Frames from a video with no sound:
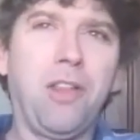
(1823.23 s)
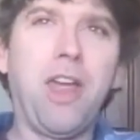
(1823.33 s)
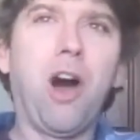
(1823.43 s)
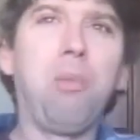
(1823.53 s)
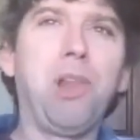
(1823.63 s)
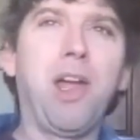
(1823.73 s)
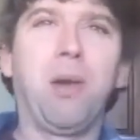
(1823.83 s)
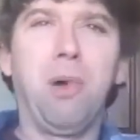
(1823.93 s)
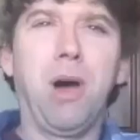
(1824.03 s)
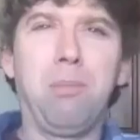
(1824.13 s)
they all play
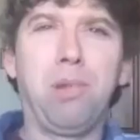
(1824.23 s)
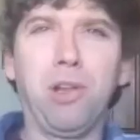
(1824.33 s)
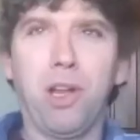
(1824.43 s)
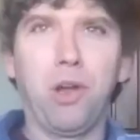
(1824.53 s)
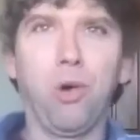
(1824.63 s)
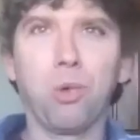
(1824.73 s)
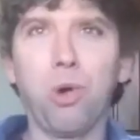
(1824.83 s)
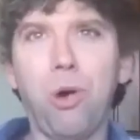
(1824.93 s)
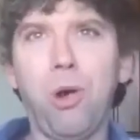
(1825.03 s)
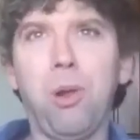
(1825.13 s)
a political
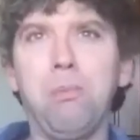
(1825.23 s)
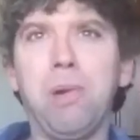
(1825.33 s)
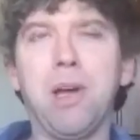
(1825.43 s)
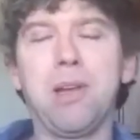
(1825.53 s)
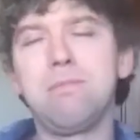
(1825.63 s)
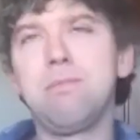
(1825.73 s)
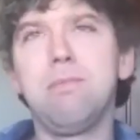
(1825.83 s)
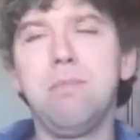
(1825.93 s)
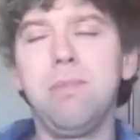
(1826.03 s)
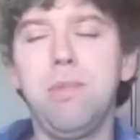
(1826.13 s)
role, but
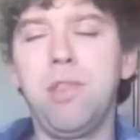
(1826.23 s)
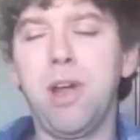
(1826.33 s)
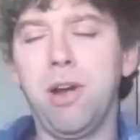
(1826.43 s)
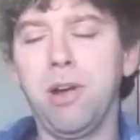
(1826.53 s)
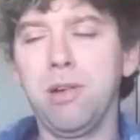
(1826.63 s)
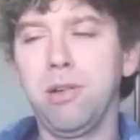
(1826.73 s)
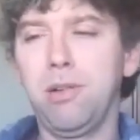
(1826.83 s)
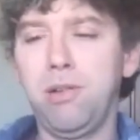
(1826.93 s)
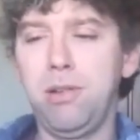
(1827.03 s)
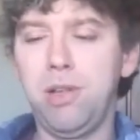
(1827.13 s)
they're
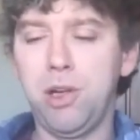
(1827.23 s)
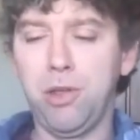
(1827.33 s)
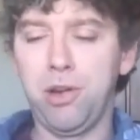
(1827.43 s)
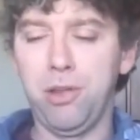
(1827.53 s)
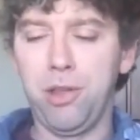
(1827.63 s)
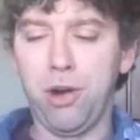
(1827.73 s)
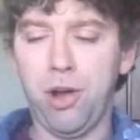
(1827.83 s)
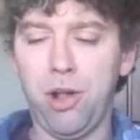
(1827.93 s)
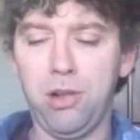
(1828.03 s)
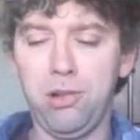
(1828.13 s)

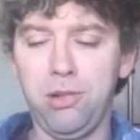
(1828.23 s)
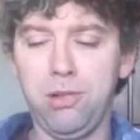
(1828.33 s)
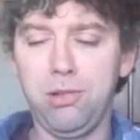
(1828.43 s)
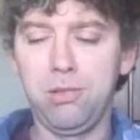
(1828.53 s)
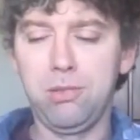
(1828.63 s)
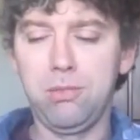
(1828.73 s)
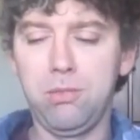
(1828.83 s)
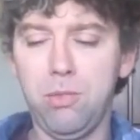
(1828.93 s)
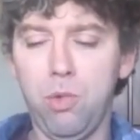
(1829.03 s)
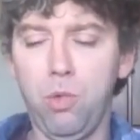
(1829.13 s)
all
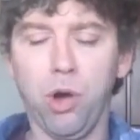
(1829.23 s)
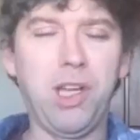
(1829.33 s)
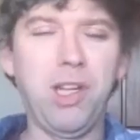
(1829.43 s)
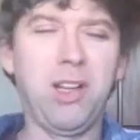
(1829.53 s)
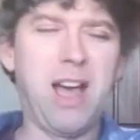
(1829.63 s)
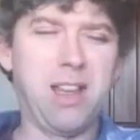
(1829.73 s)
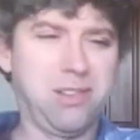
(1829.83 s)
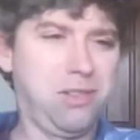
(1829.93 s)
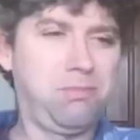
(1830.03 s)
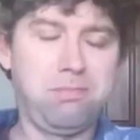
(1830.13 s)
working
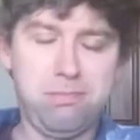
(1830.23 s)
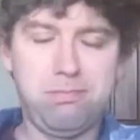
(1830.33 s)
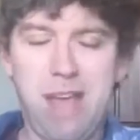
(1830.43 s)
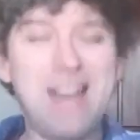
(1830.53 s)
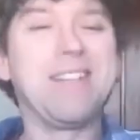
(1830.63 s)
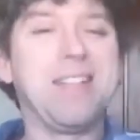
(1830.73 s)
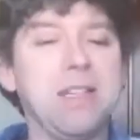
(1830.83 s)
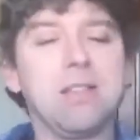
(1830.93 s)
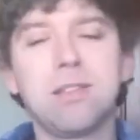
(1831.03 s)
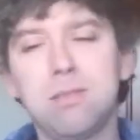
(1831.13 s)
class
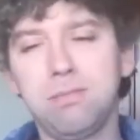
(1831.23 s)
entities.